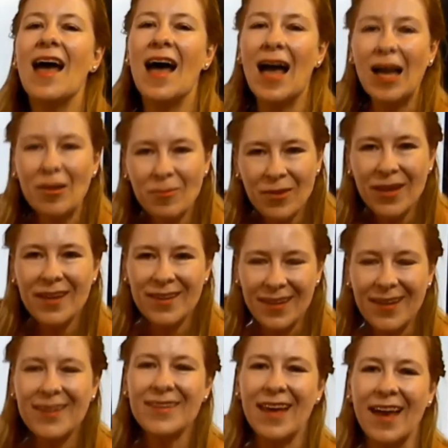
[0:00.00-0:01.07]
I'm
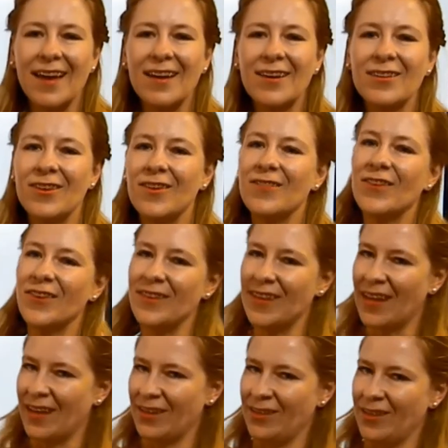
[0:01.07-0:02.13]
getting tired of your
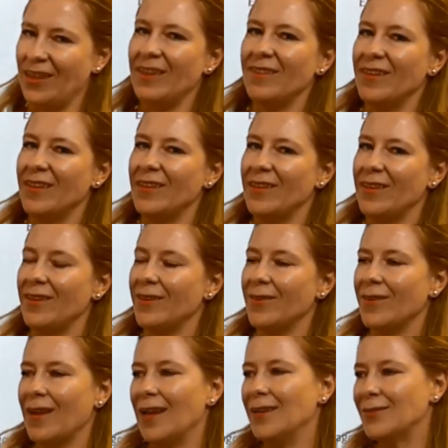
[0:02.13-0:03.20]
negativity,
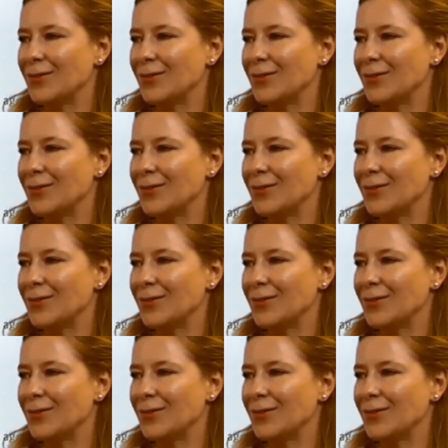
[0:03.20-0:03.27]
okay?